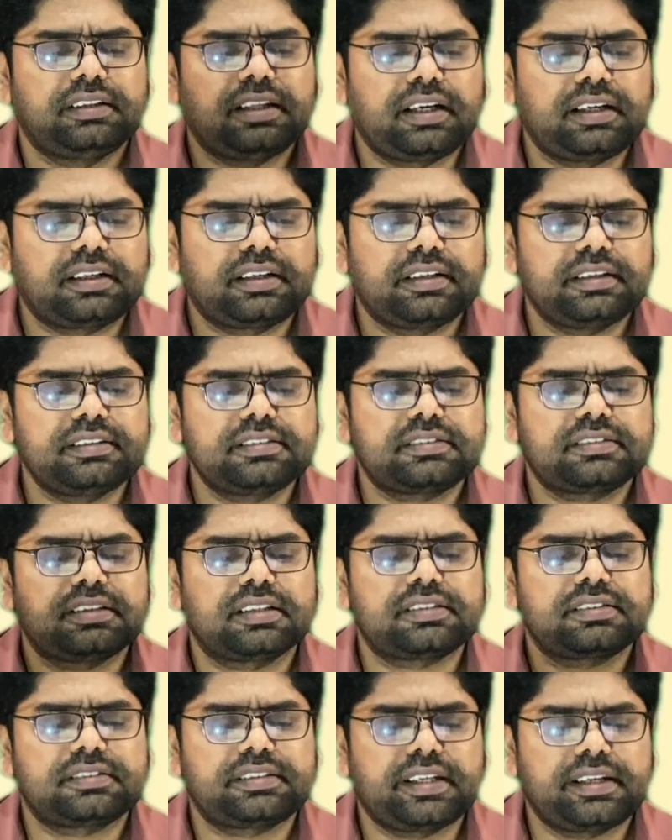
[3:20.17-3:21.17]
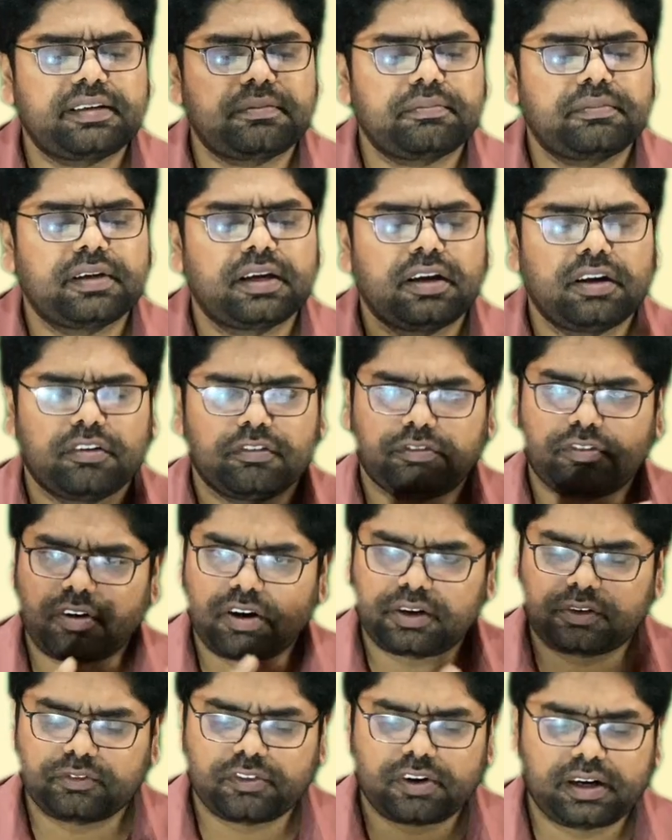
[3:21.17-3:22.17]
that treats the same
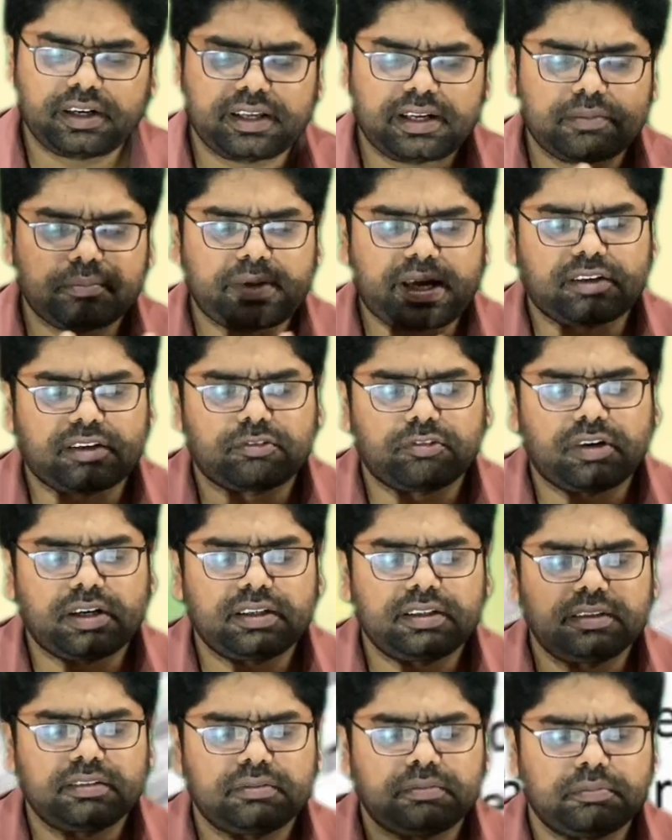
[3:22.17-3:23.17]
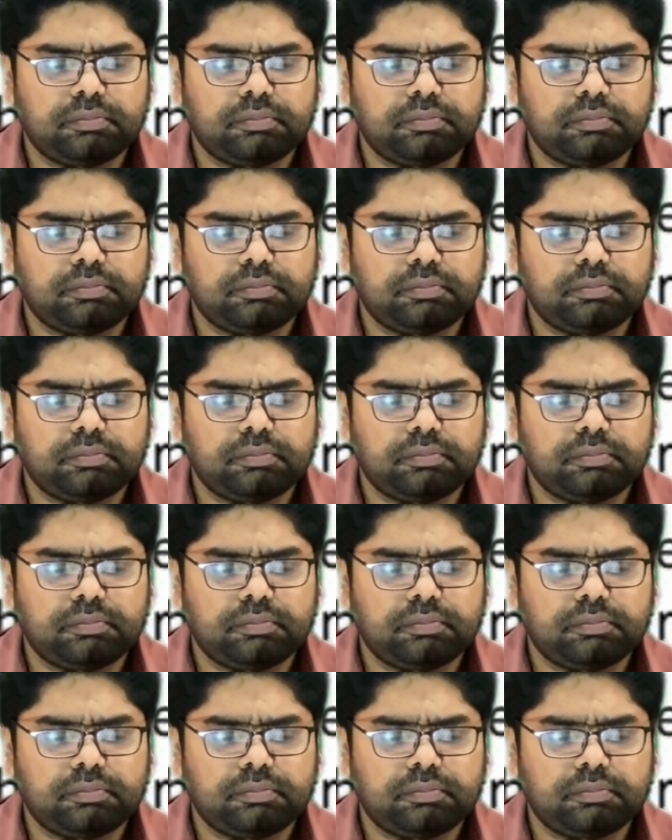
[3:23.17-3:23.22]
forward and backward,